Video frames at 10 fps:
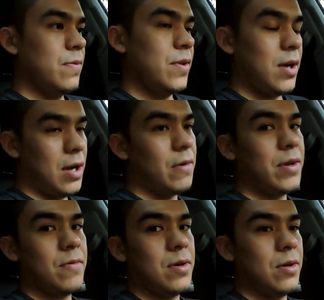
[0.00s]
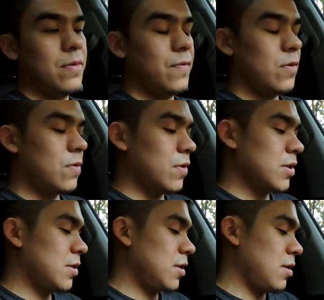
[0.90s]
the Audi wall, of
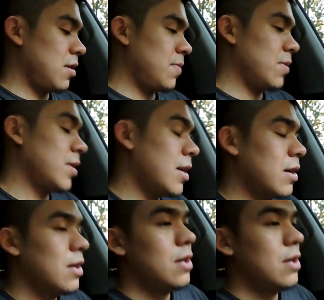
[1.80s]
course, talking about that.